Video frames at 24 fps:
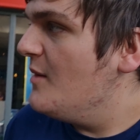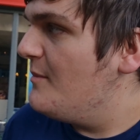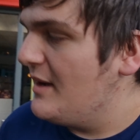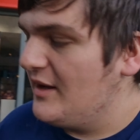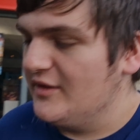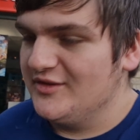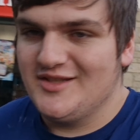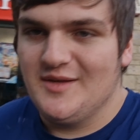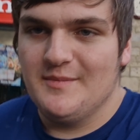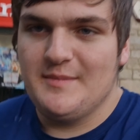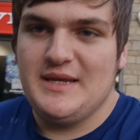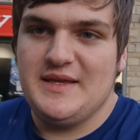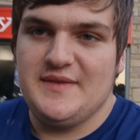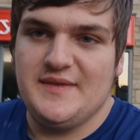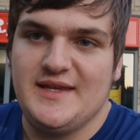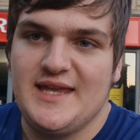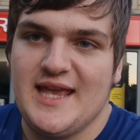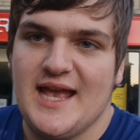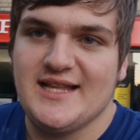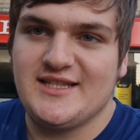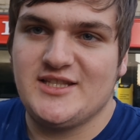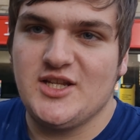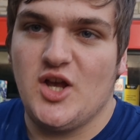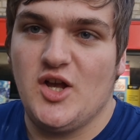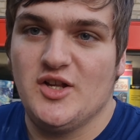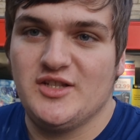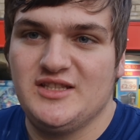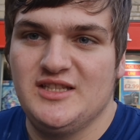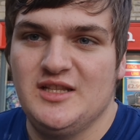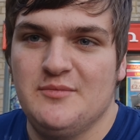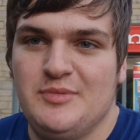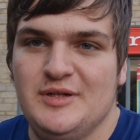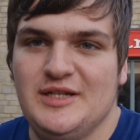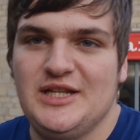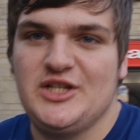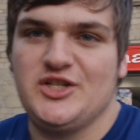About to meet the guests, asking
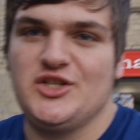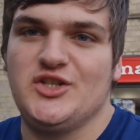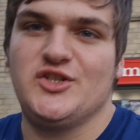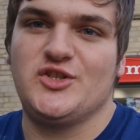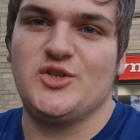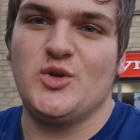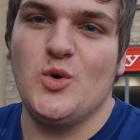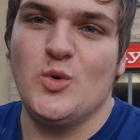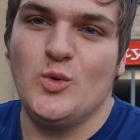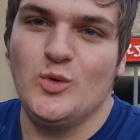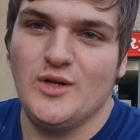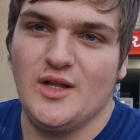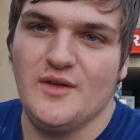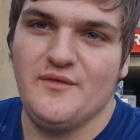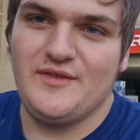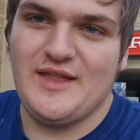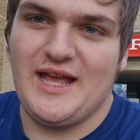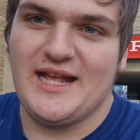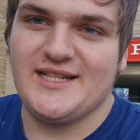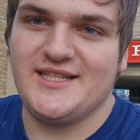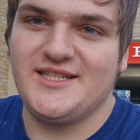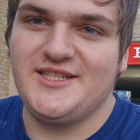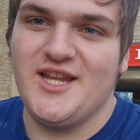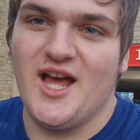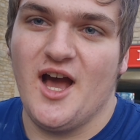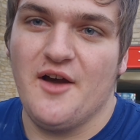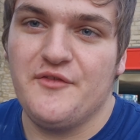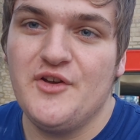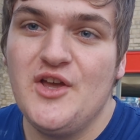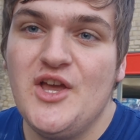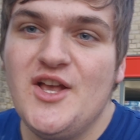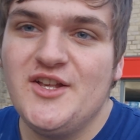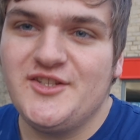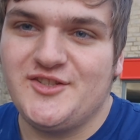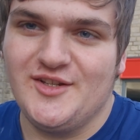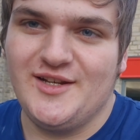the predictions, all of that stuff.
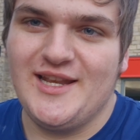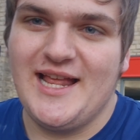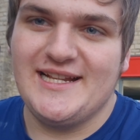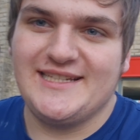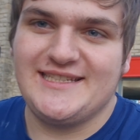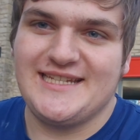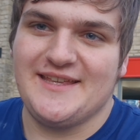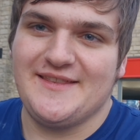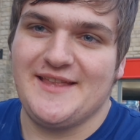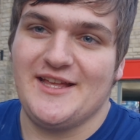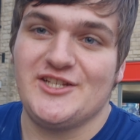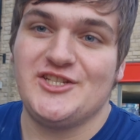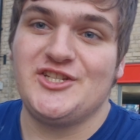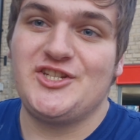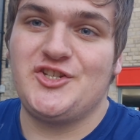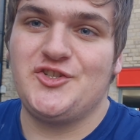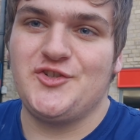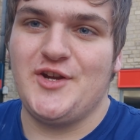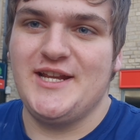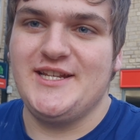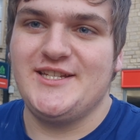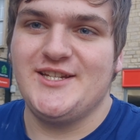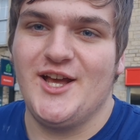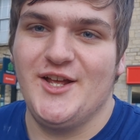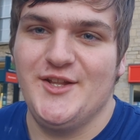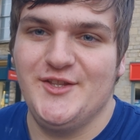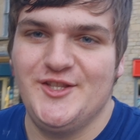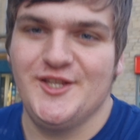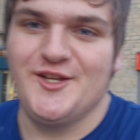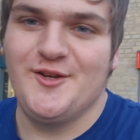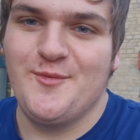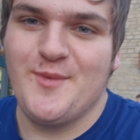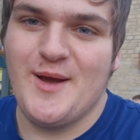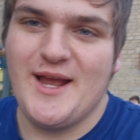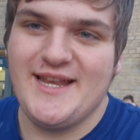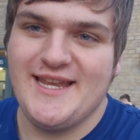So let's get that straight under
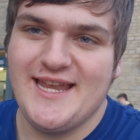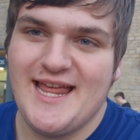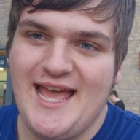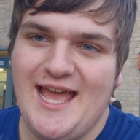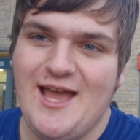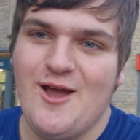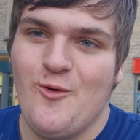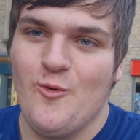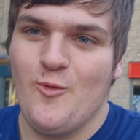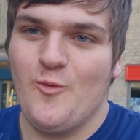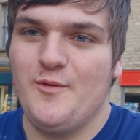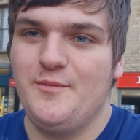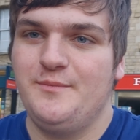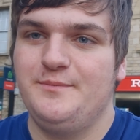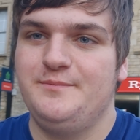the way now.